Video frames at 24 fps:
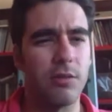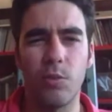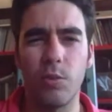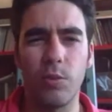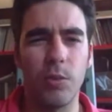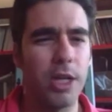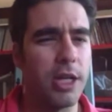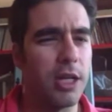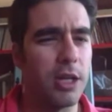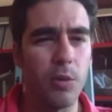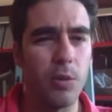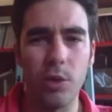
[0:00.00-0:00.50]

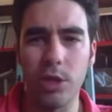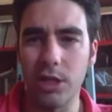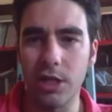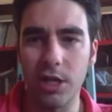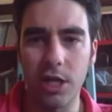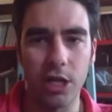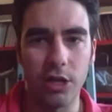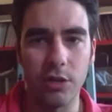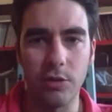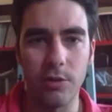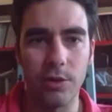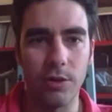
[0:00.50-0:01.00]
21
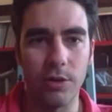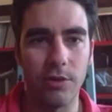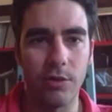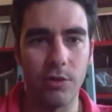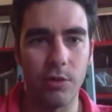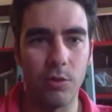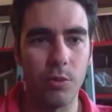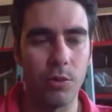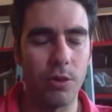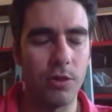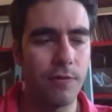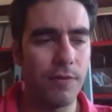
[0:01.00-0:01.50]
countries,
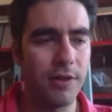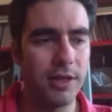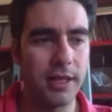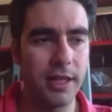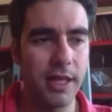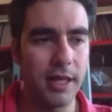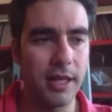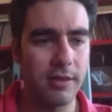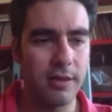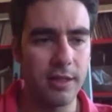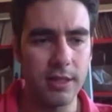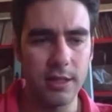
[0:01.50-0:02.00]
so it was
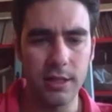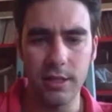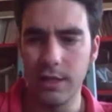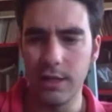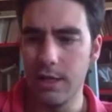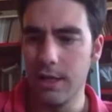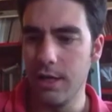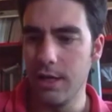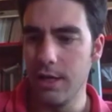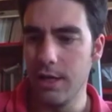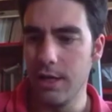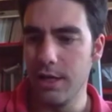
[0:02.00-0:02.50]
fantastic.
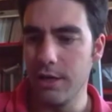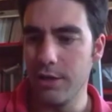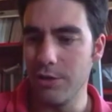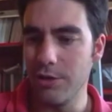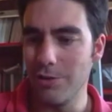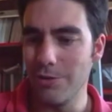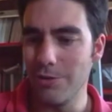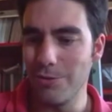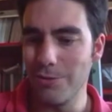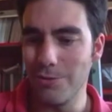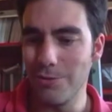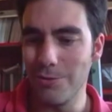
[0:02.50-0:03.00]

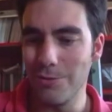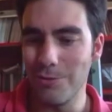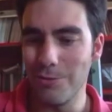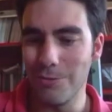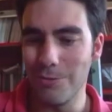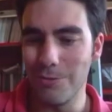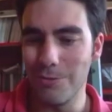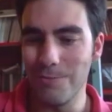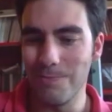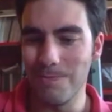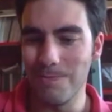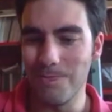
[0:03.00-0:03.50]

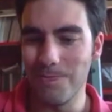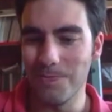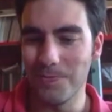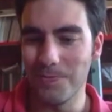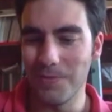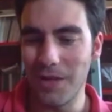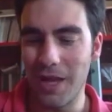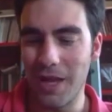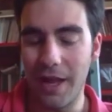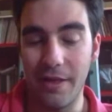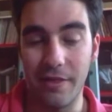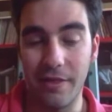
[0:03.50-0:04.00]

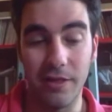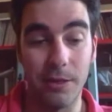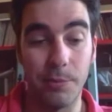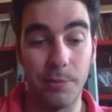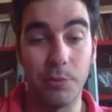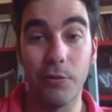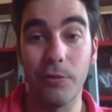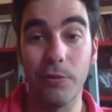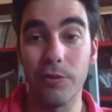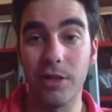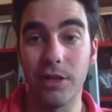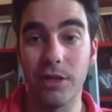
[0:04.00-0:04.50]

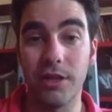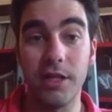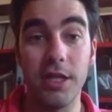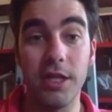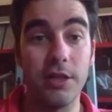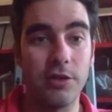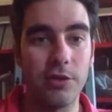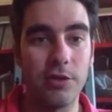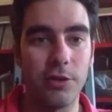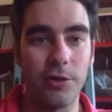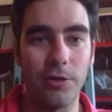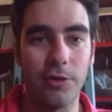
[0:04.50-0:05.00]
The
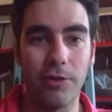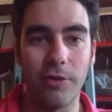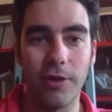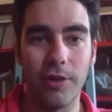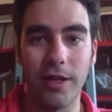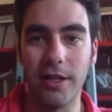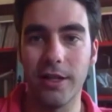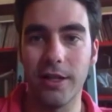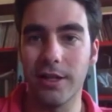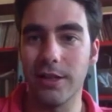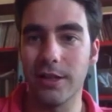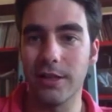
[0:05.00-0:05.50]
teachers
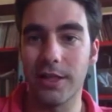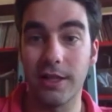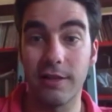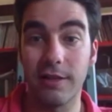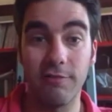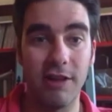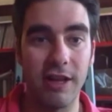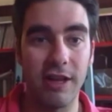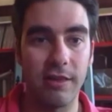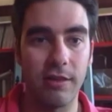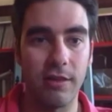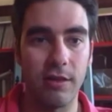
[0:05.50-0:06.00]
and the
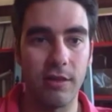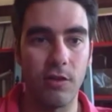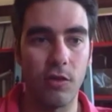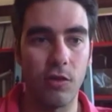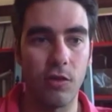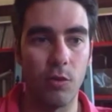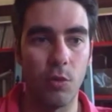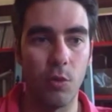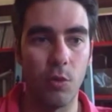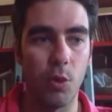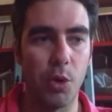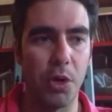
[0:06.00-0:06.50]
classes
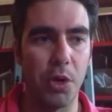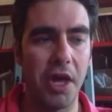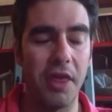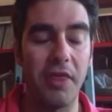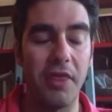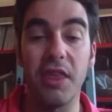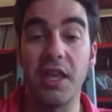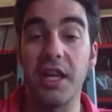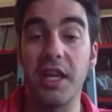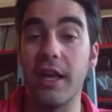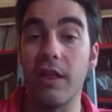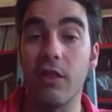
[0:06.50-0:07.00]
were, I
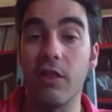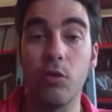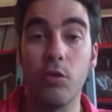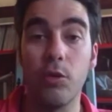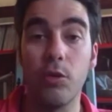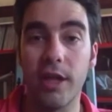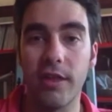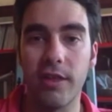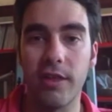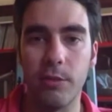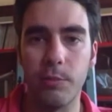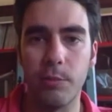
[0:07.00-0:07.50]
think, as good
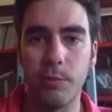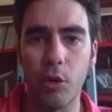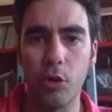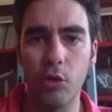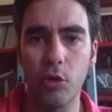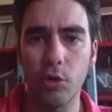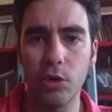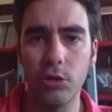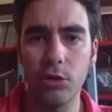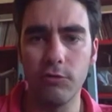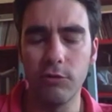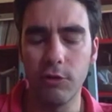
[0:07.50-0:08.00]
as in
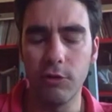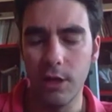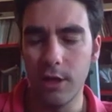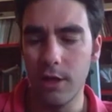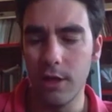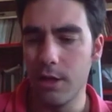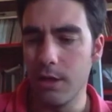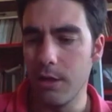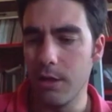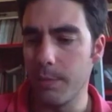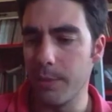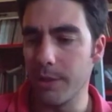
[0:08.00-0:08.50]
Portugal,
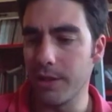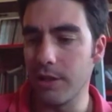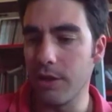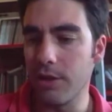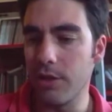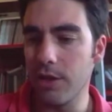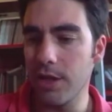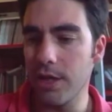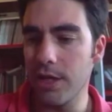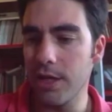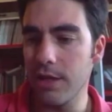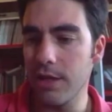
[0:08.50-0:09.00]
but the thing